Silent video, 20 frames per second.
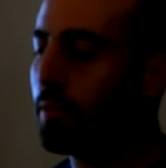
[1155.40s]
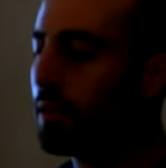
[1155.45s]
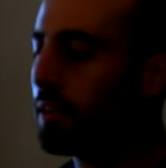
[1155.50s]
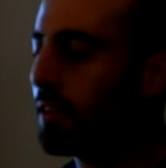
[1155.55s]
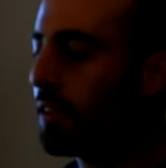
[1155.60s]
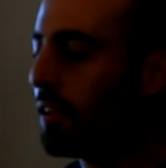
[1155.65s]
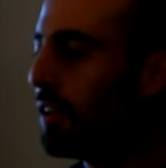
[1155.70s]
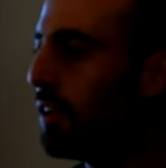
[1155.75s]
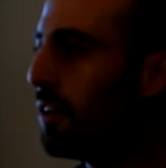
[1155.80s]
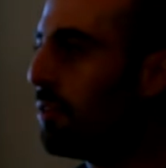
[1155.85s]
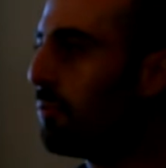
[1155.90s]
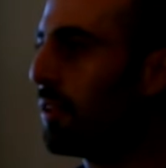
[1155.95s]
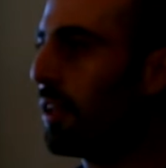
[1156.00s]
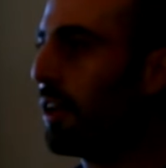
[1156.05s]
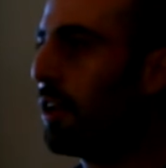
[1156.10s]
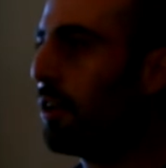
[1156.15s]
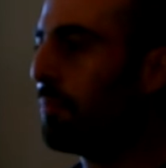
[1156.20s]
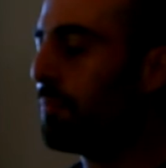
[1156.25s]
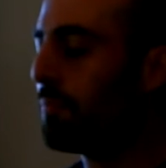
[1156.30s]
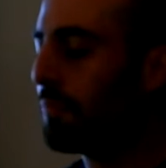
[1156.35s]
will
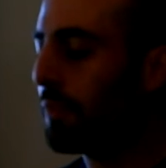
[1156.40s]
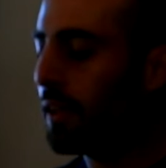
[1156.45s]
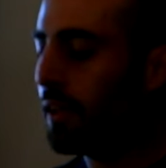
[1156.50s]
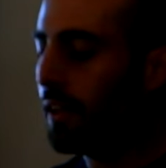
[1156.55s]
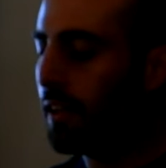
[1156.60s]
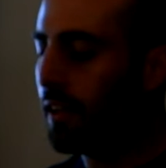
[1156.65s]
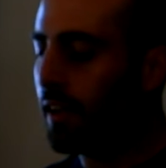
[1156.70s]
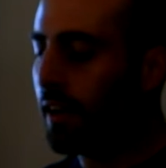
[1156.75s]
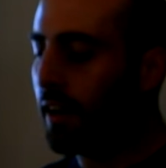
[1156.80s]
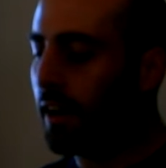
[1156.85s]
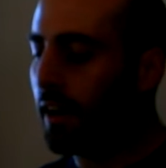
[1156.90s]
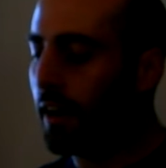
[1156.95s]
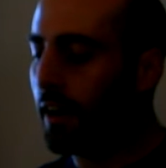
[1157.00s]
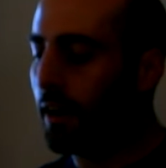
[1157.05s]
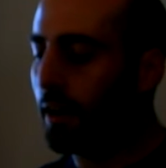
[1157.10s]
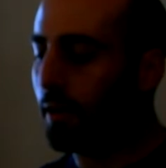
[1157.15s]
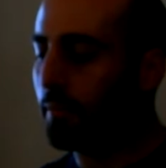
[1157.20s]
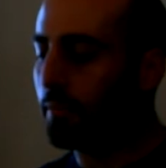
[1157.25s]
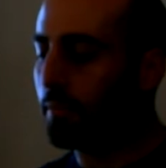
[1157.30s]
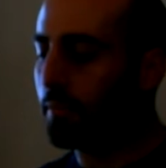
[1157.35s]
help.
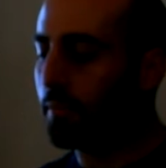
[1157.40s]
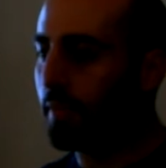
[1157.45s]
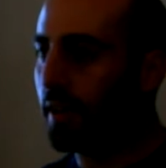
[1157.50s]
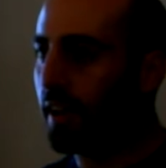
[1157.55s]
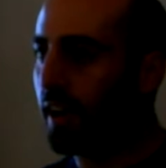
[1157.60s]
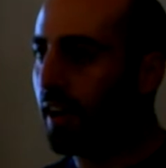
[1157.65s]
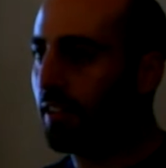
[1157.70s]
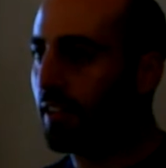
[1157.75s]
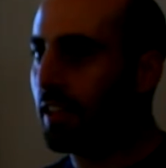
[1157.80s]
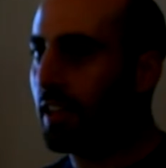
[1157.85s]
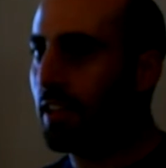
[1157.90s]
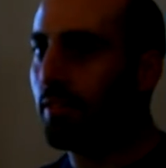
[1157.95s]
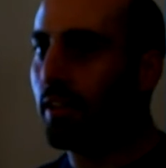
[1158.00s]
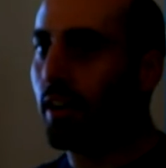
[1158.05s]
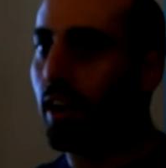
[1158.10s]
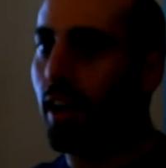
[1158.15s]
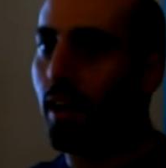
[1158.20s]
I'll leave it